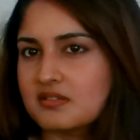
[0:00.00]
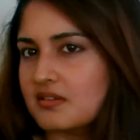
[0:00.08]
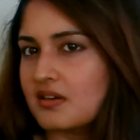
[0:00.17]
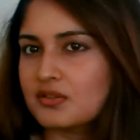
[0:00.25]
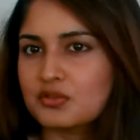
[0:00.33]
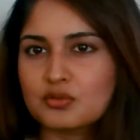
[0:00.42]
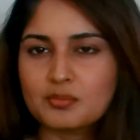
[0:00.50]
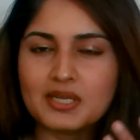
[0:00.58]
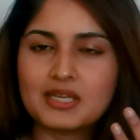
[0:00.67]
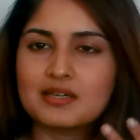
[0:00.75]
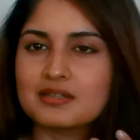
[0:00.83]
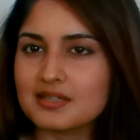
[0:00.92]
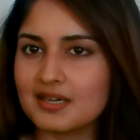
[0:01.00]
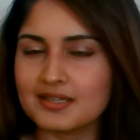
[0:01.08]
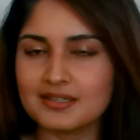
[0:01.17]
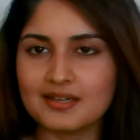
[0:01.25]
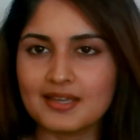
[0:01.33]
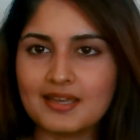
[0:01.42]
run through my
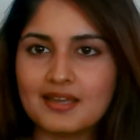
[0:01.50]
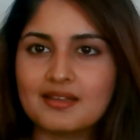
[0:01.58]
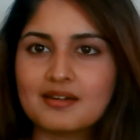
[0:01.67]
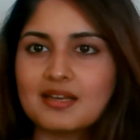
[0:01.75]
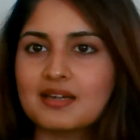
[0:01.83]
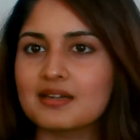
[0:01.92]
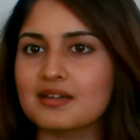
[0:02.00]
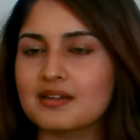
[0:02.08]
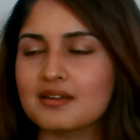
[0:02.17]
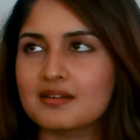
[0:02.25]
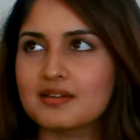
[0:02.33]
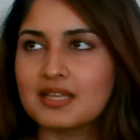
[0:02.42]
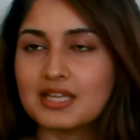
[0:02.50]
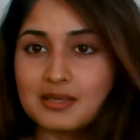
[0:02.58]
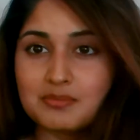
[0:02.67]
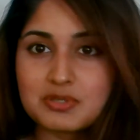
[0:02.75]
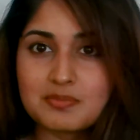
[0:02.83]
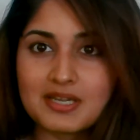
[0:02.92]
entire hair it
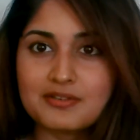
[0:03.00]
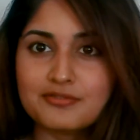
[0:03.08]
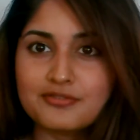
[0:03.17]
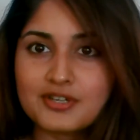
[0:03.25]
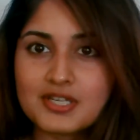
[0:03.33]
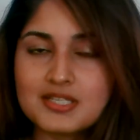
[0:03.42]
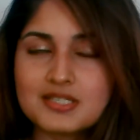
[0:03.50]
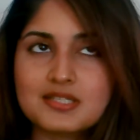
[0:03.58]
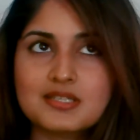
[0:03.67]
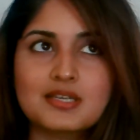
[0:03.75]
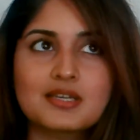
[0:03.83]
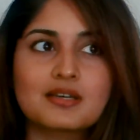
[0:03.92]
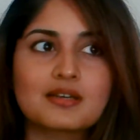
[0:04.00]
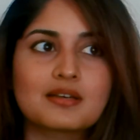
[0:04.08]
tames my frizz uh,